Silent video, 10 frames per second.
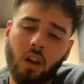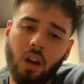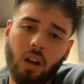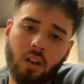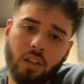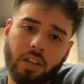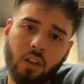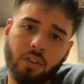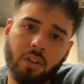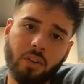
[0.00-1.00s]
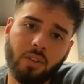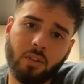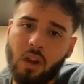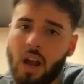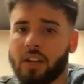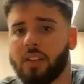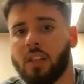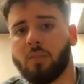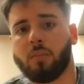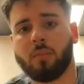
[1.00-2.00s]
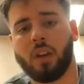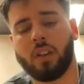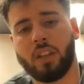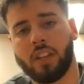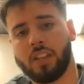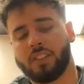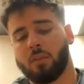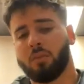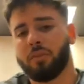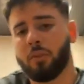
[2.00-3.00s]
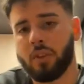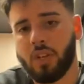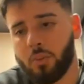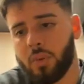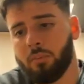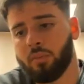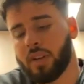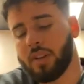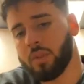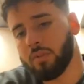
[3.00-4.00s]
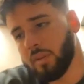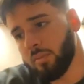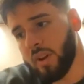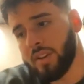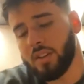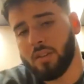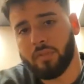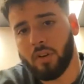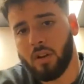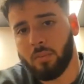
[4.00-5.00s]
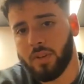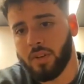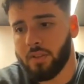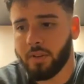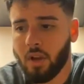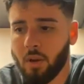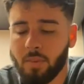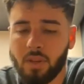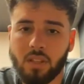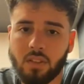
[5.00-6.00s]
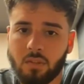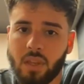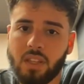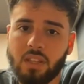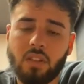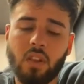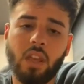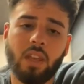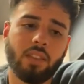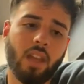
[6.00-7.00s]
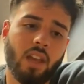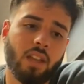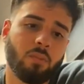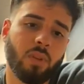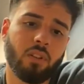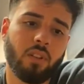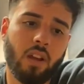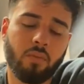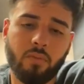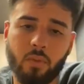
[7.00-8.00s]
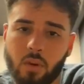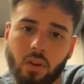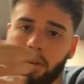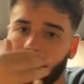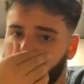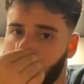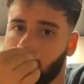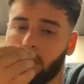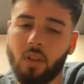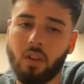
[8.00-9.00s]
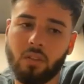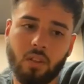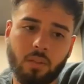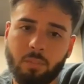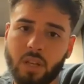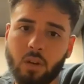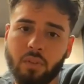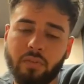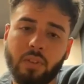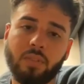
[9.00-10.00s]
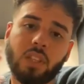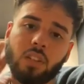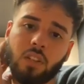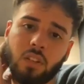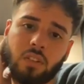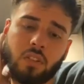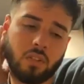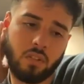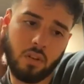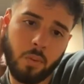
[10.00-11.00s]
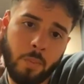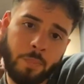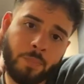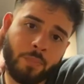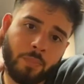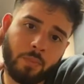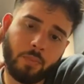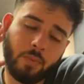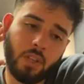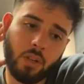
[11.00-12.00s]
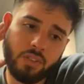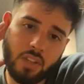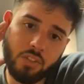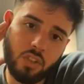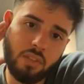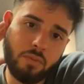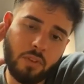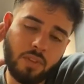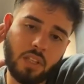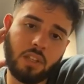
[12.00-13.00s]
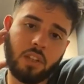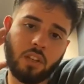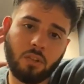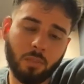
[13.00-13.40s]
like under the Rock name. Like I said before, though, we rebranded from another company in the space that's been around for, a bit over 15 years. So, essentially 15 years,